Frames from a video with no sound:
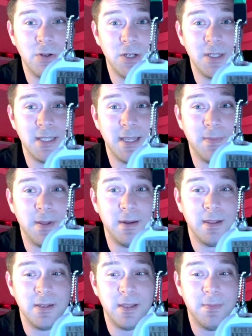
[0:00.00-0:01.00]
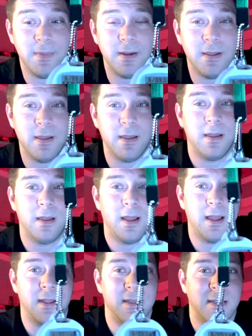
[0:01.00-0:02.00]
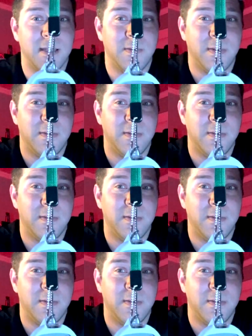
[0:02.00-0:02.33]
He's sleeping. There's this one